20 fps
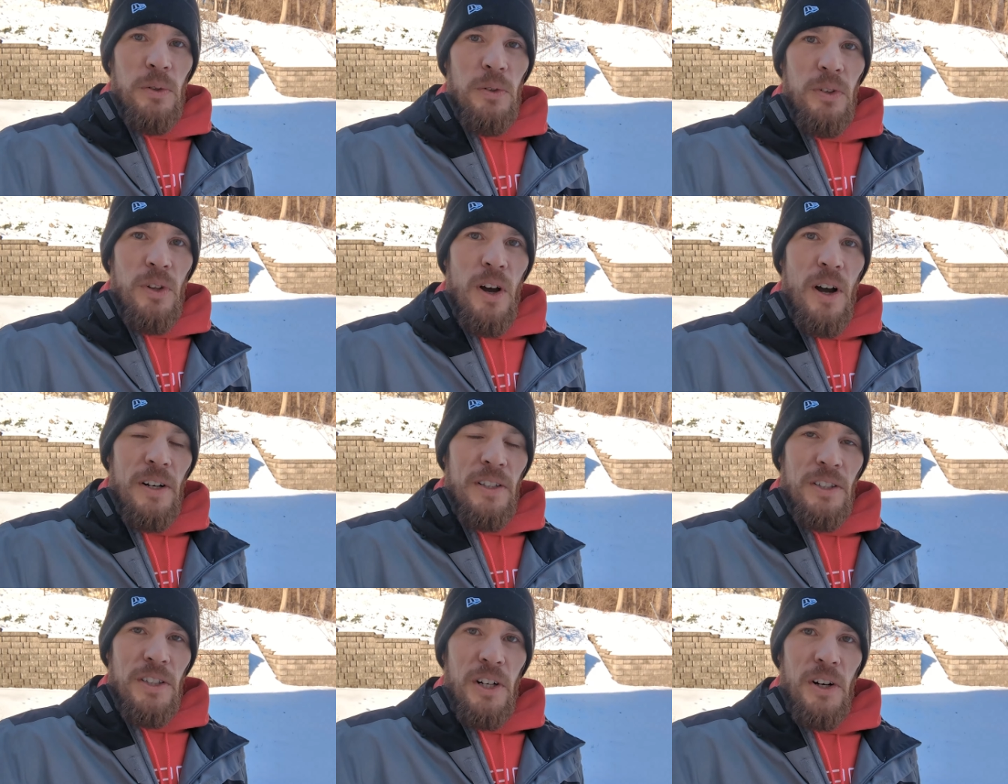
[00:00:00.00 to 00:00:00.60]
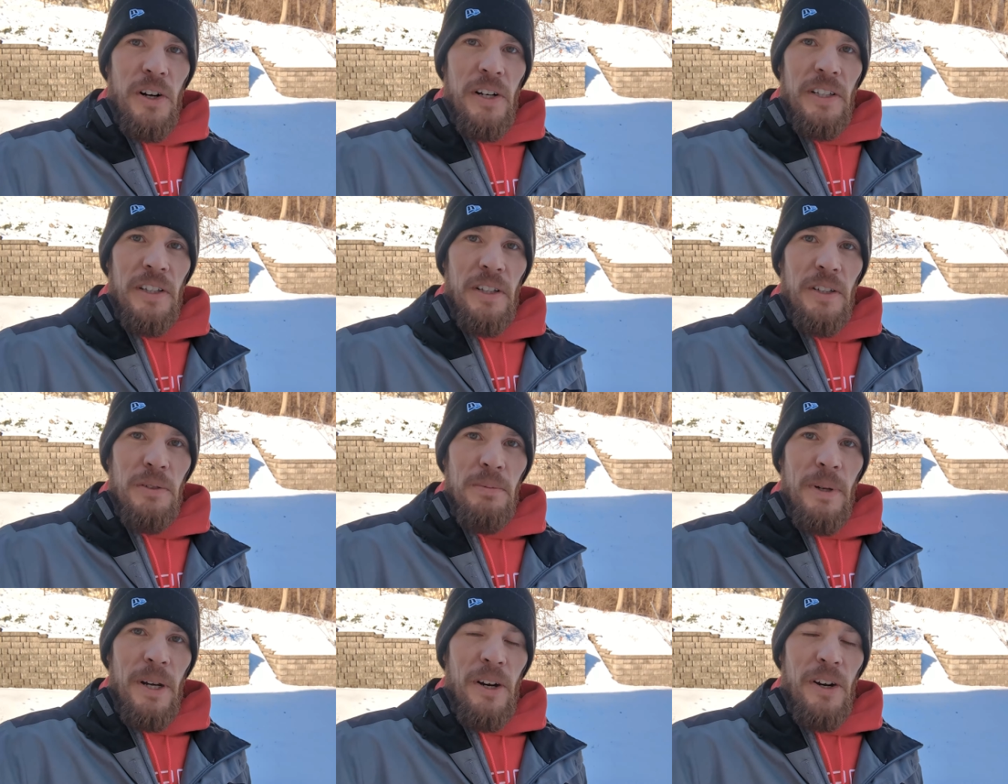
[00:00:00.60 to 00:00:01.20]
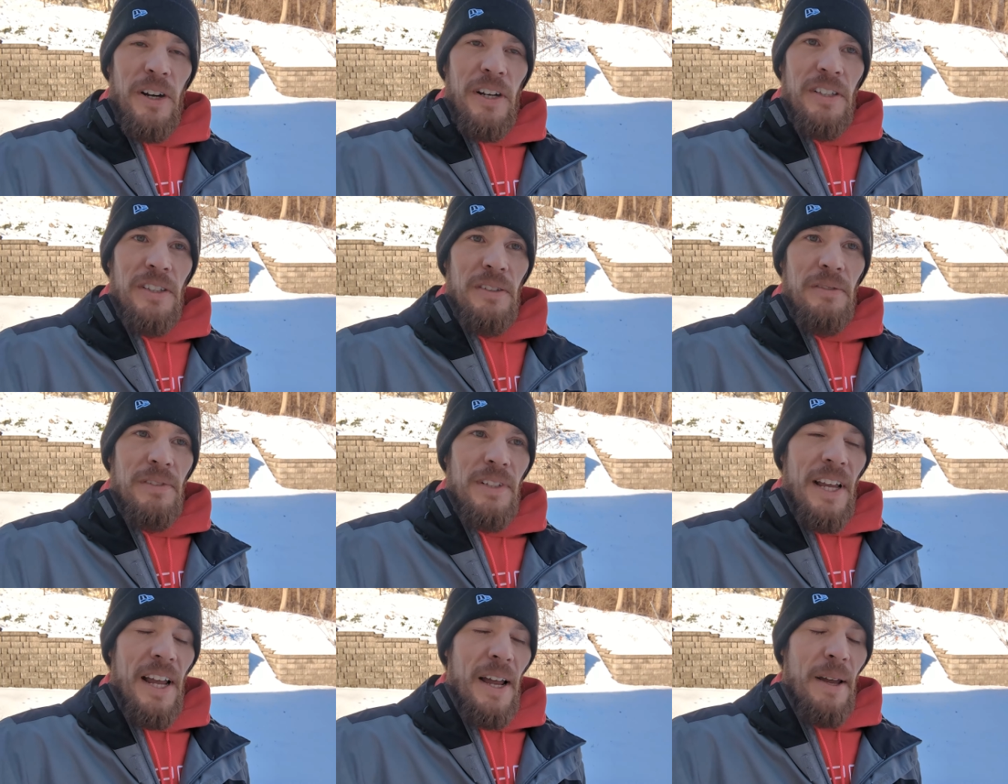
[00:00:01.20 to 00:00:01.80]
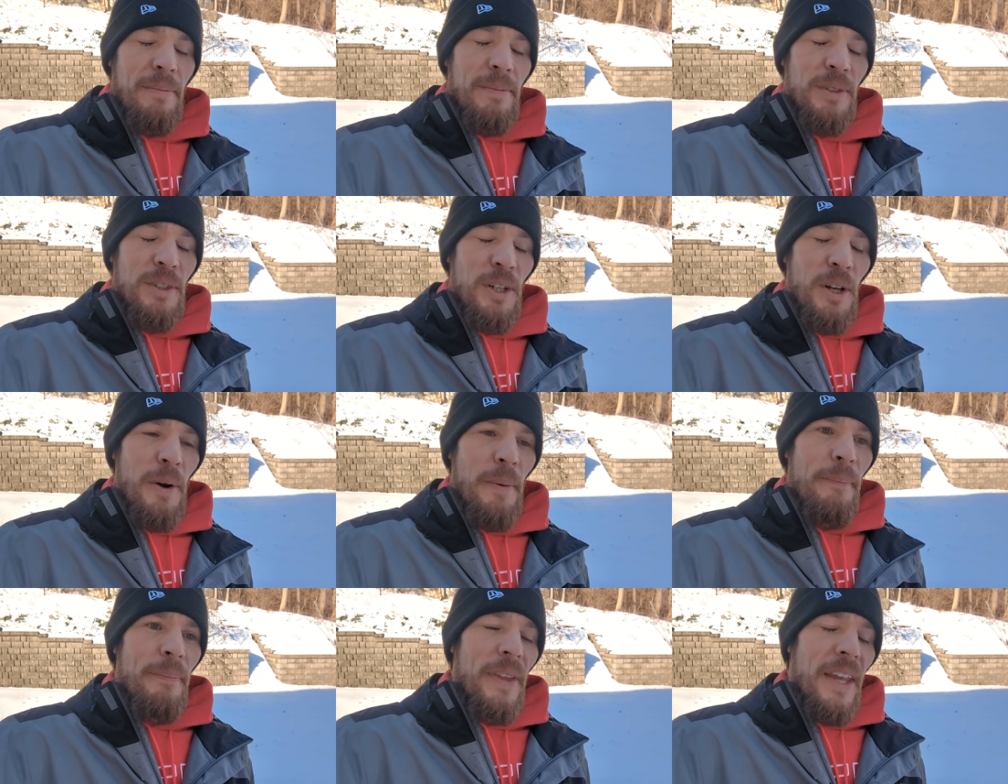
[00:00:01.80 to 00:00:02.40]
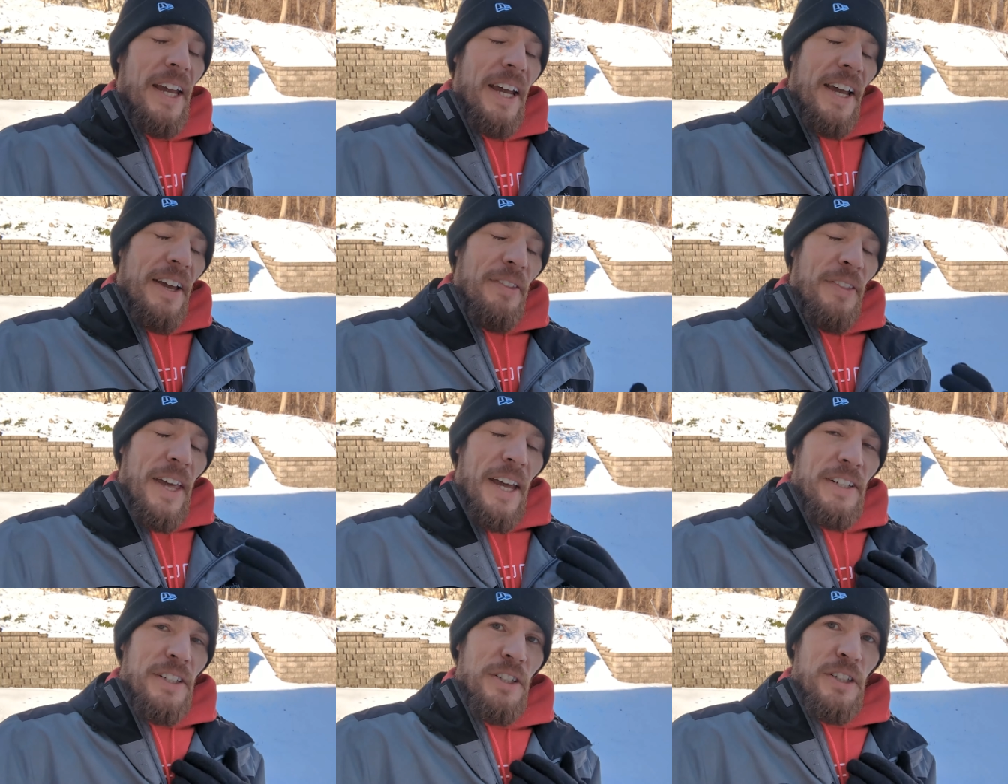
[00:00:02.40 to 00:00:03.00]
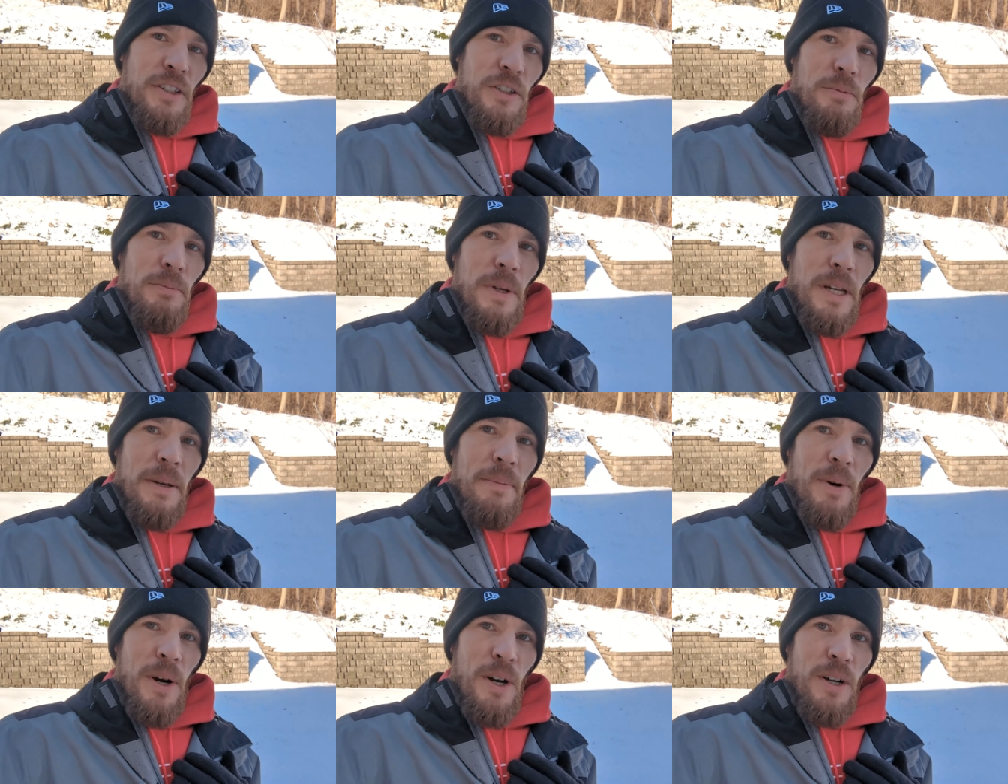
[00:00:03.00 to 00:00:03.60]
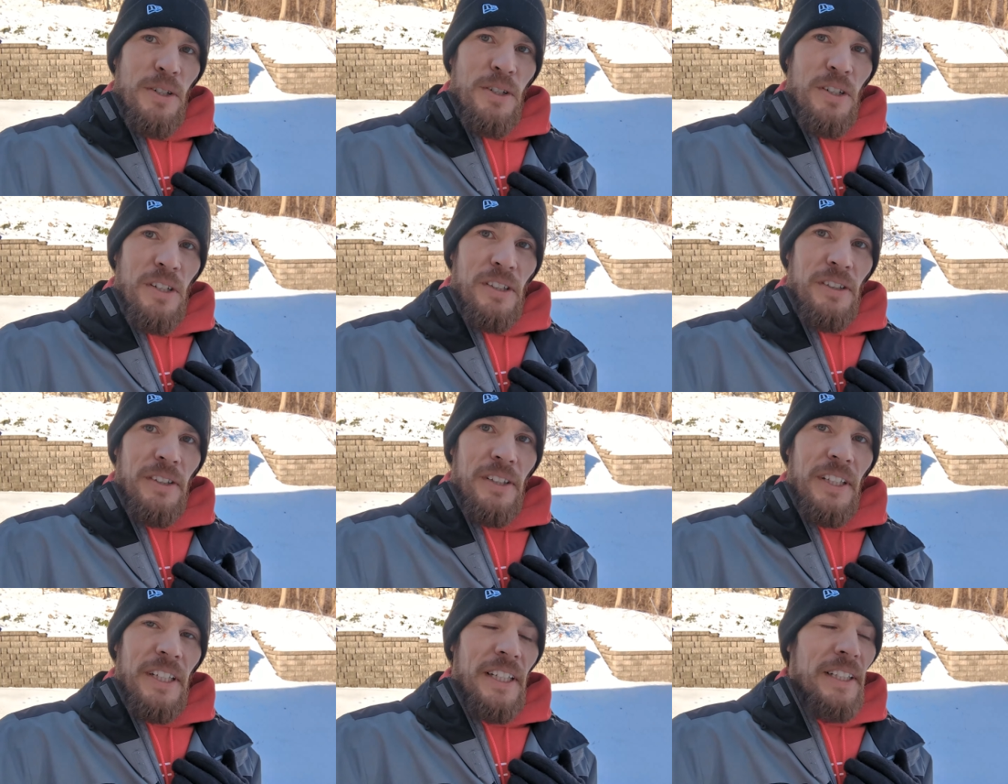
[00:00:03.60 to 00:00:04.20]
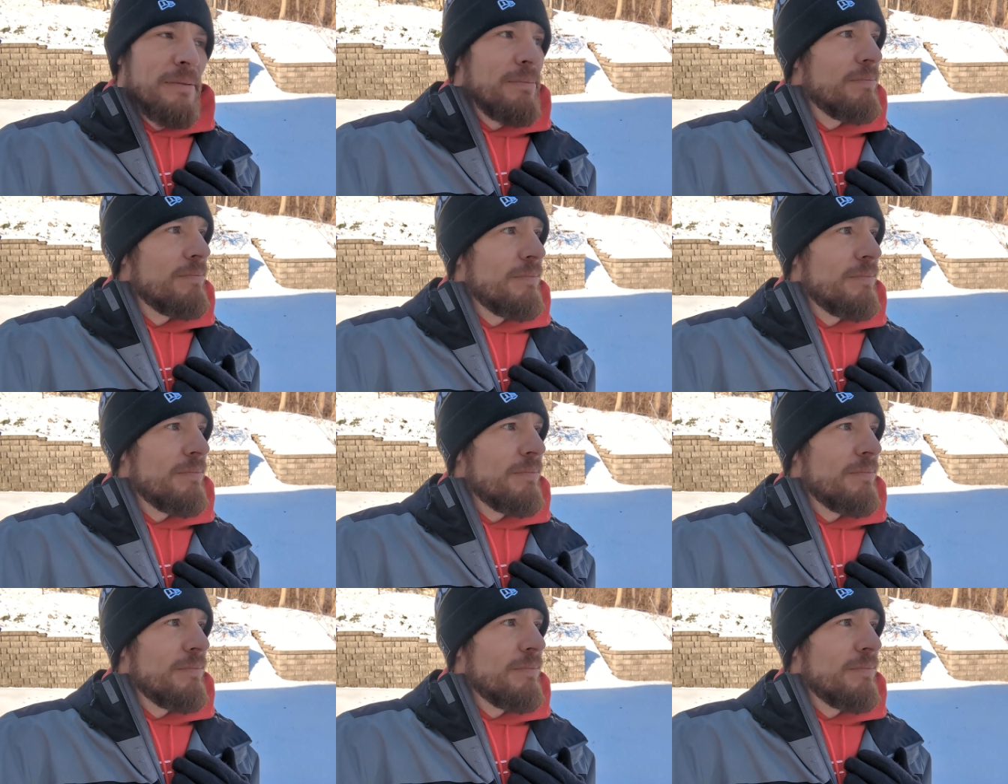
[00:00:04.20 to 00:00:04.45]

thoughts during those periods of time. So that's just me personally.